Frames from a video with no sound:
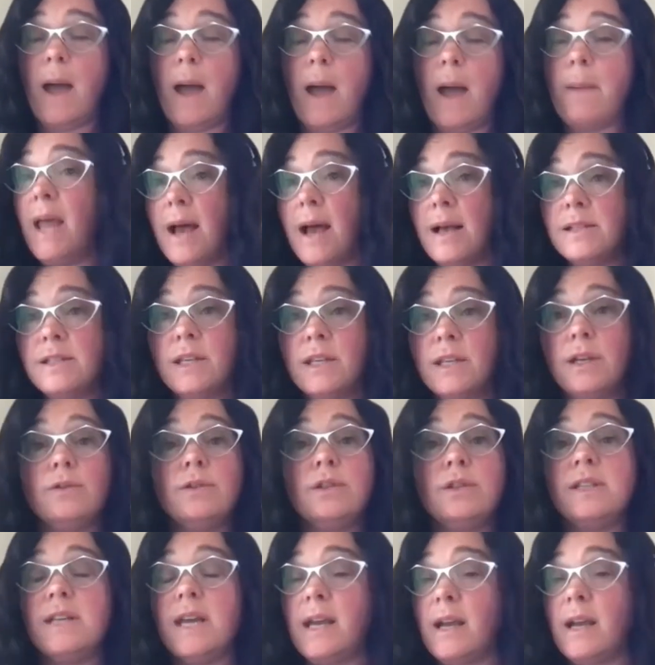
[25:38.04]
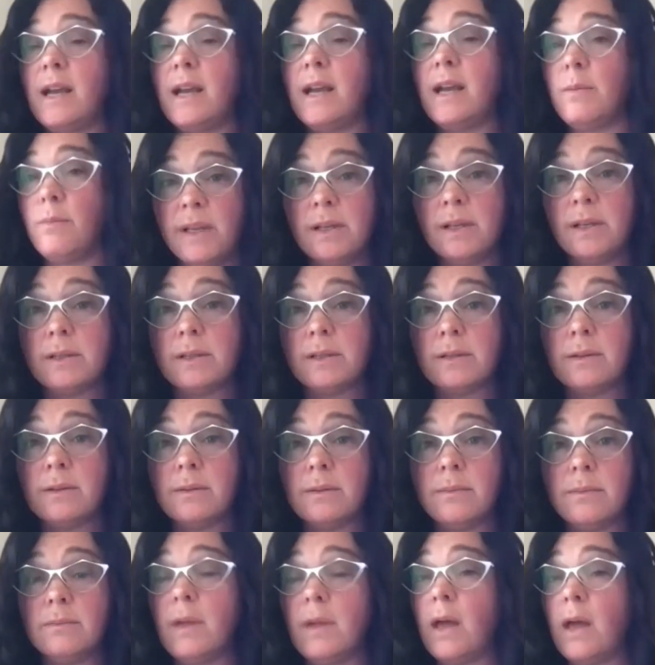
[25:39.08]
I'm going to ask you to take a moment
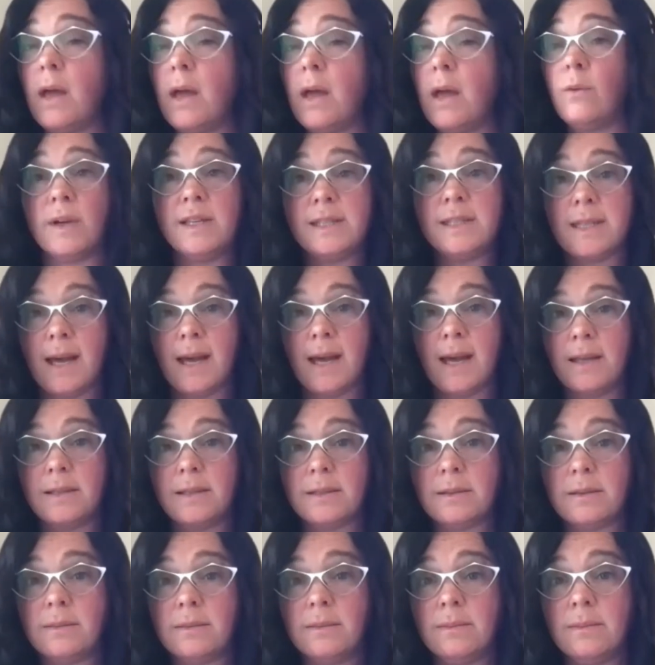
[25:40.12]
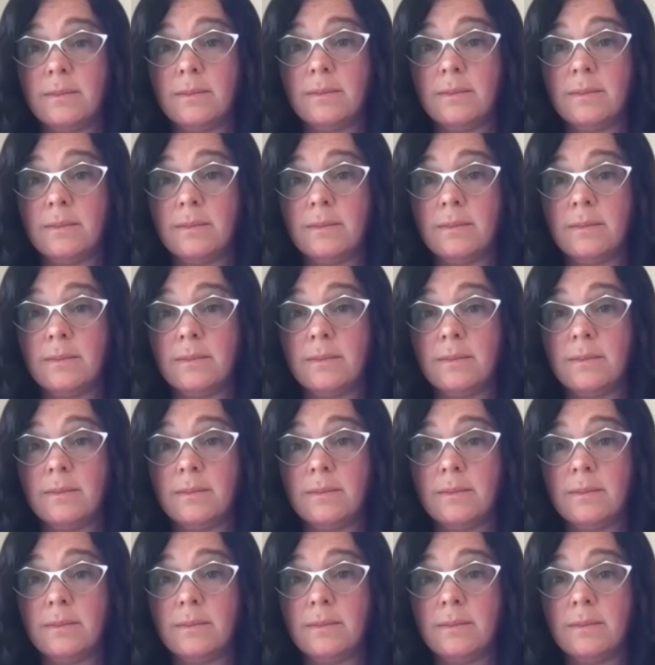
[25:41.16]
and reset.